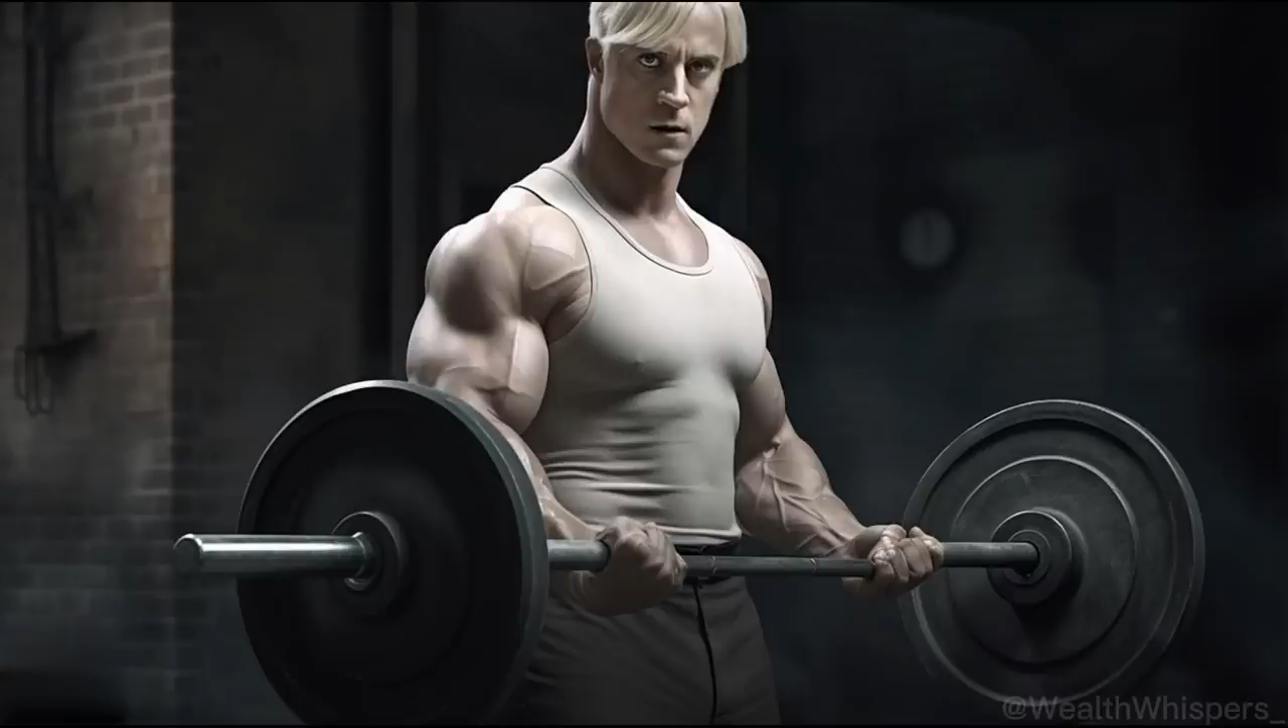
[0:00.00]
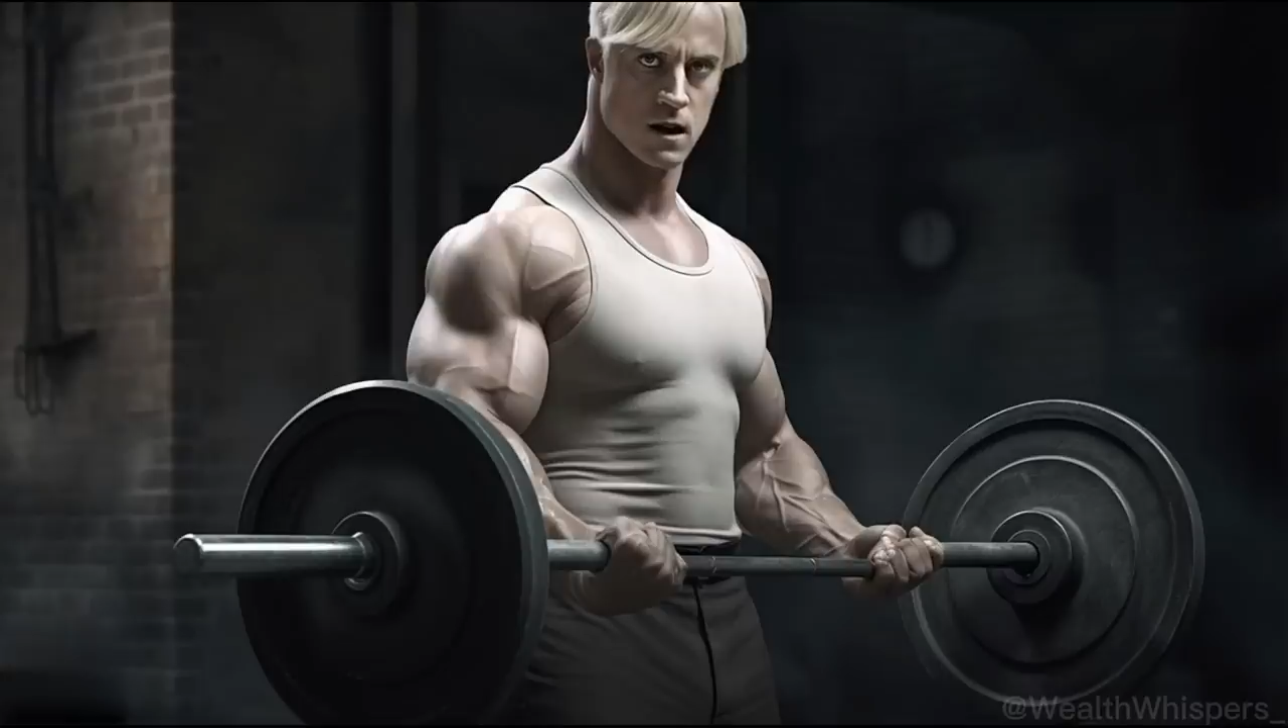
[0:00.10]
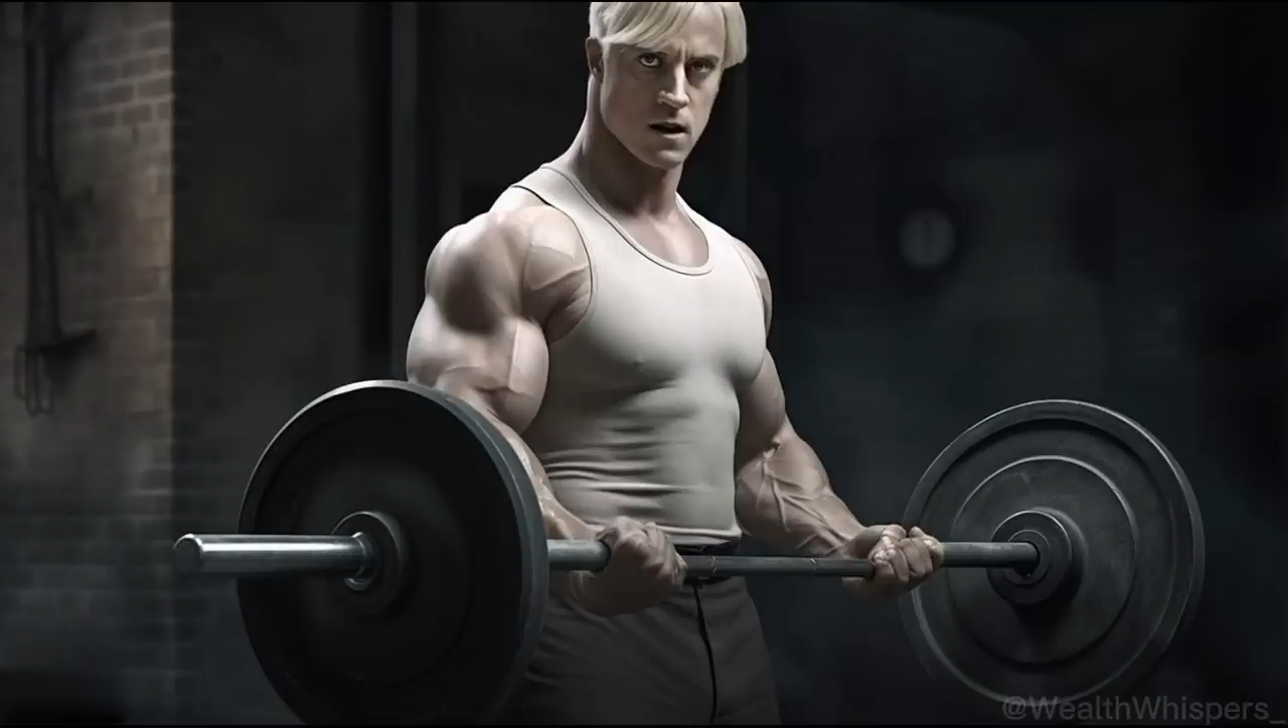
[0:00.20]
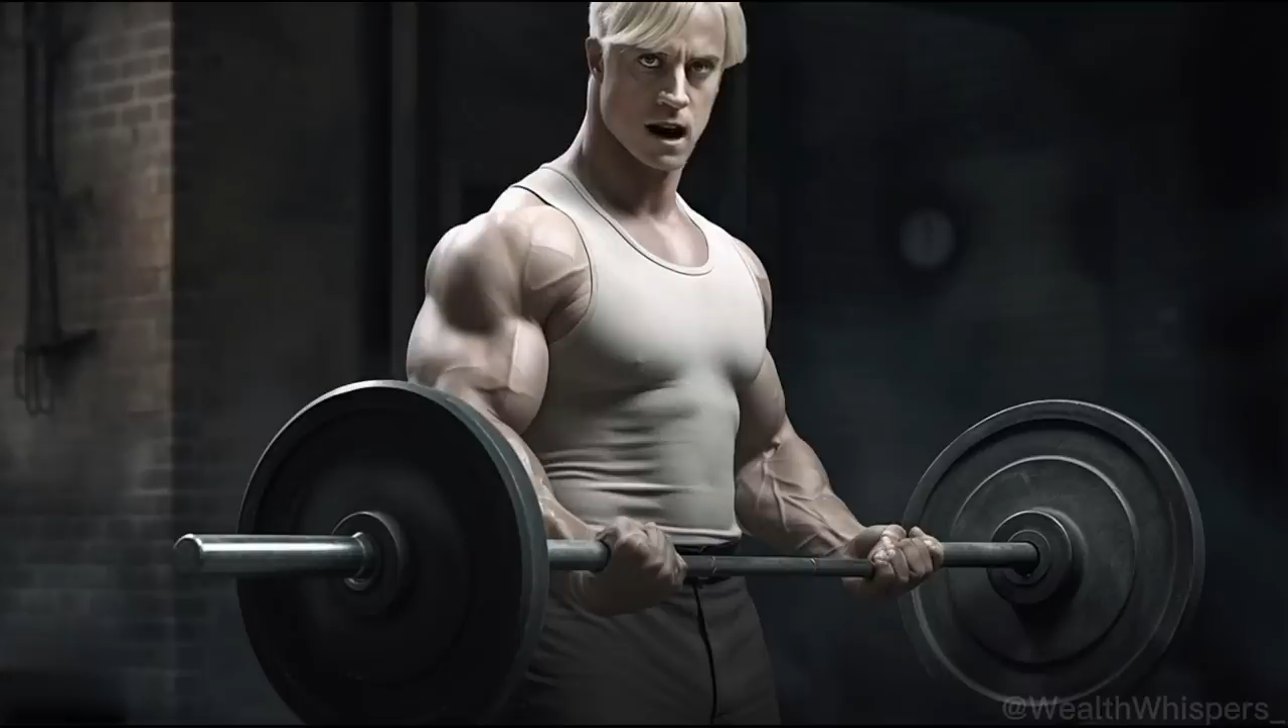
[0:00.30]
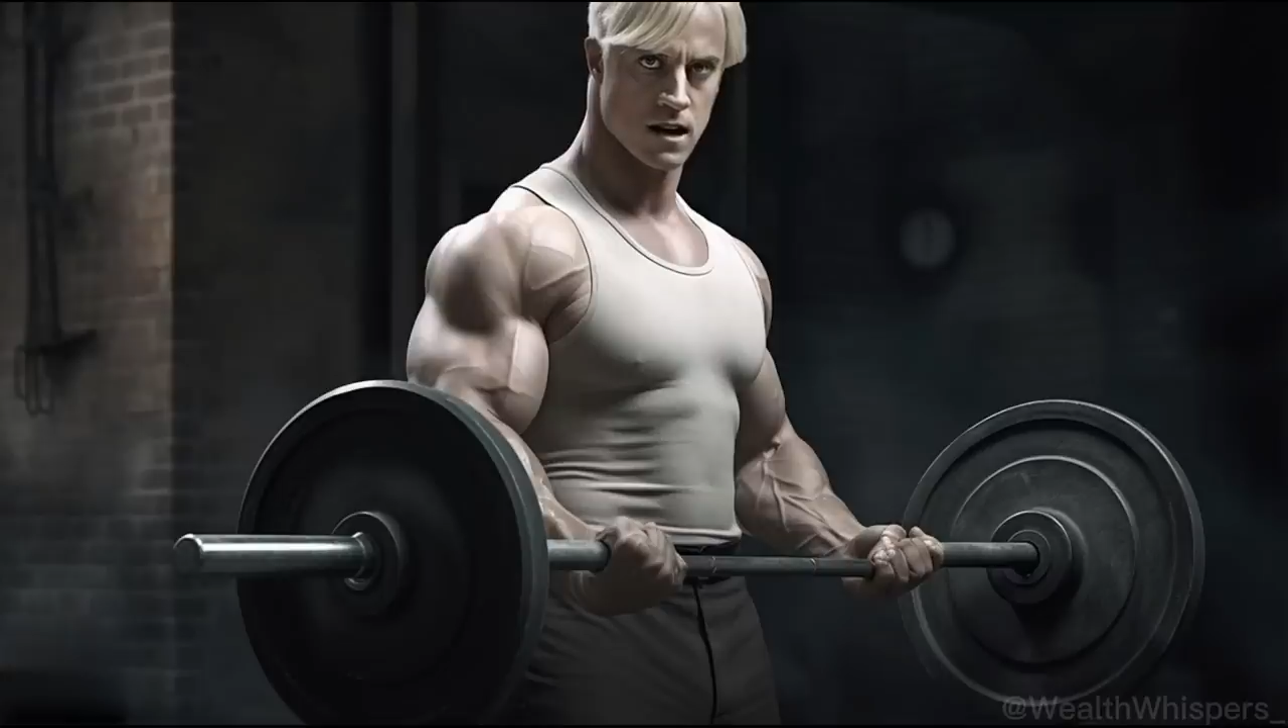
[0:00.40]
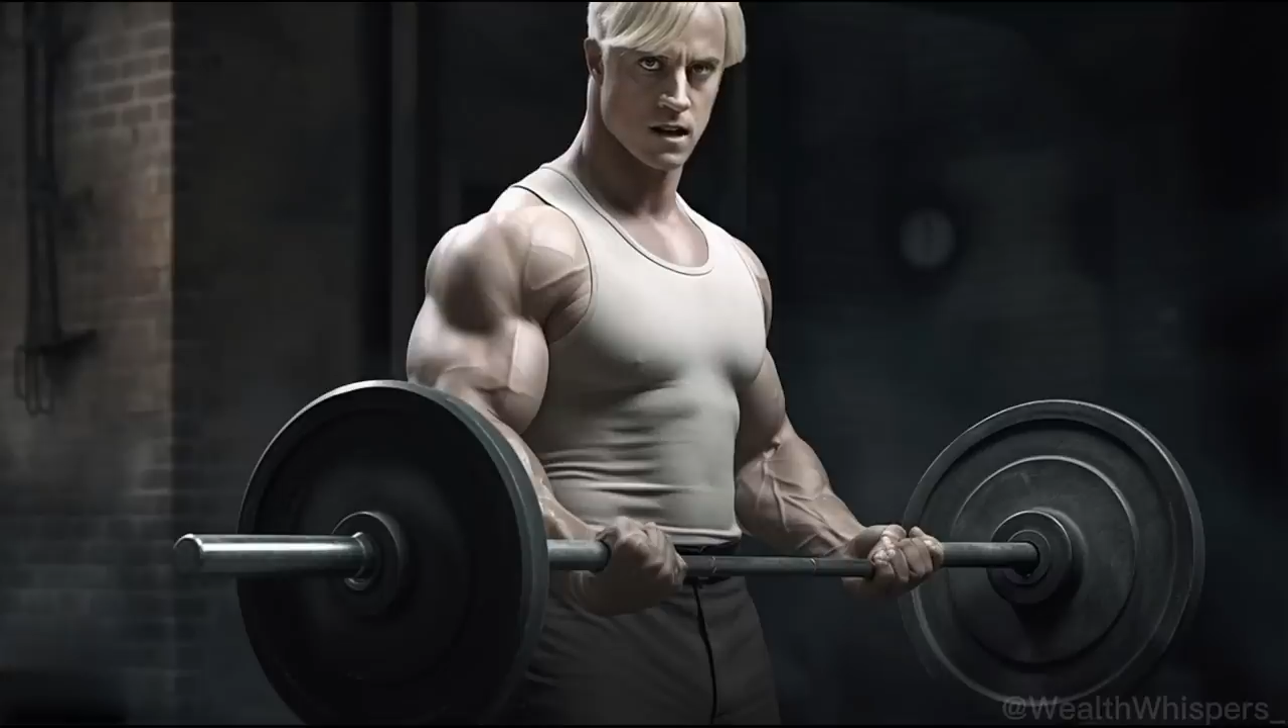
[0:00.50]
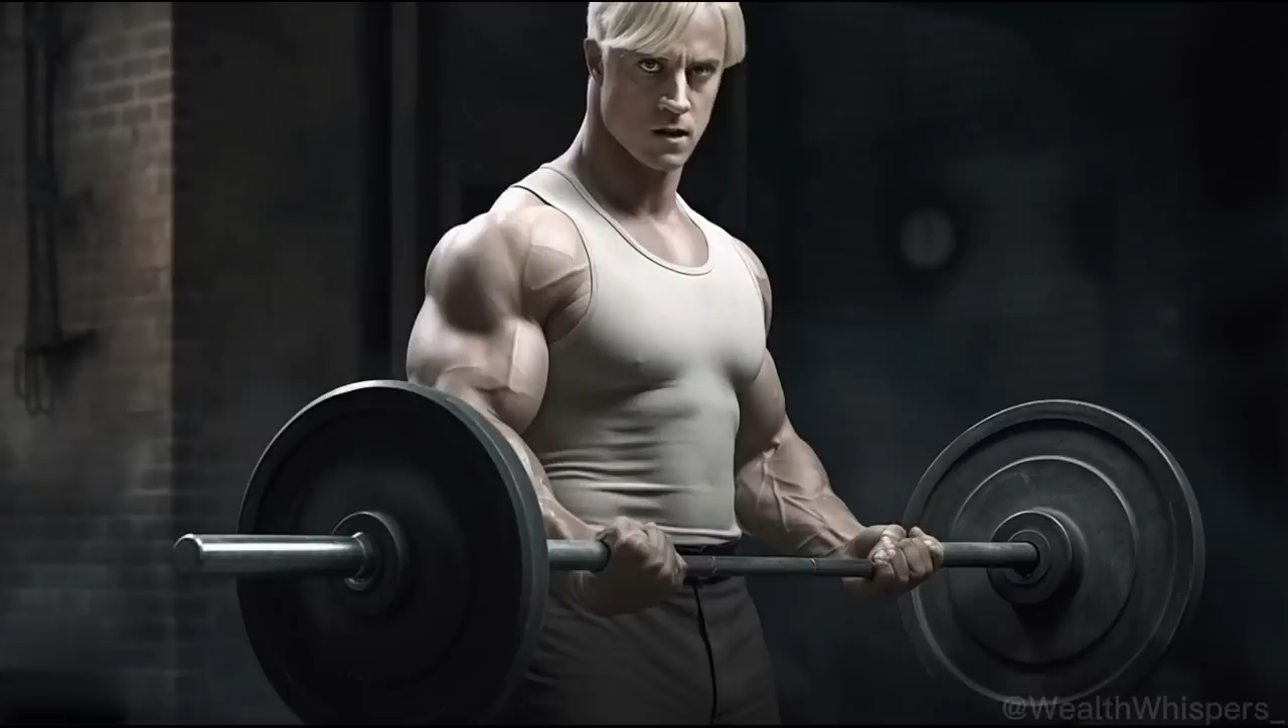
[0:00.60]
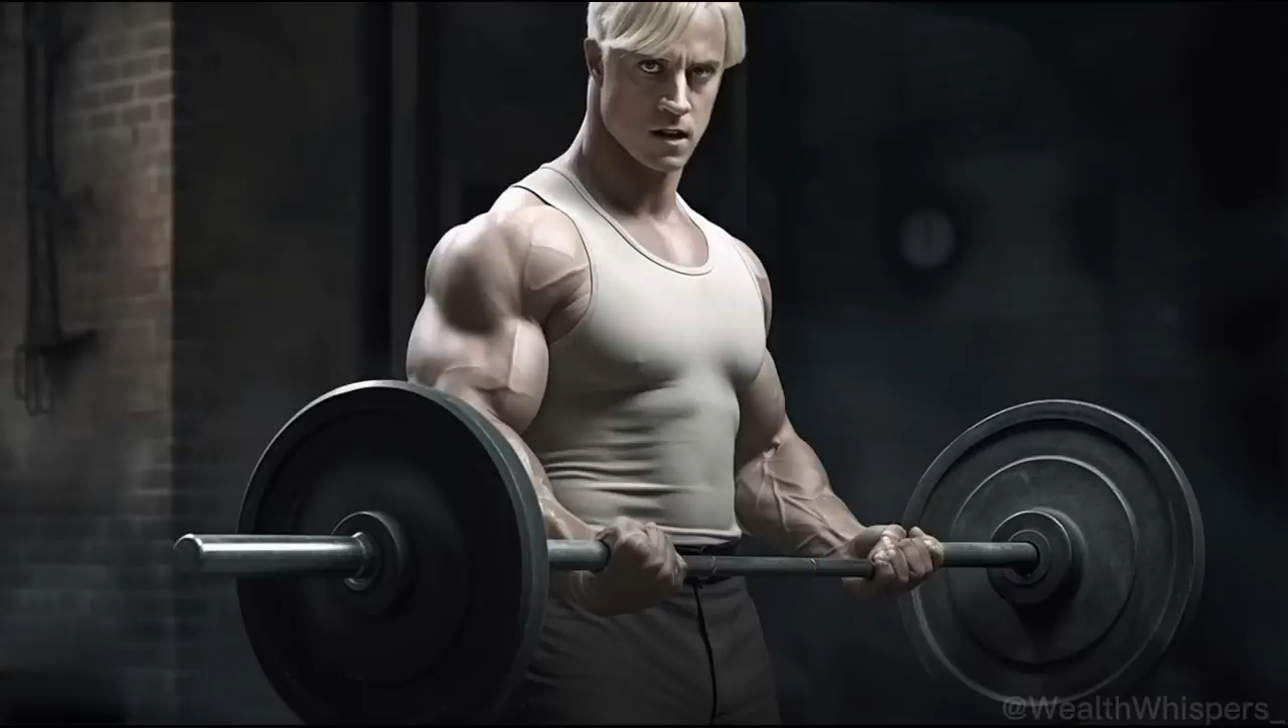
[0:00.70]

much nattier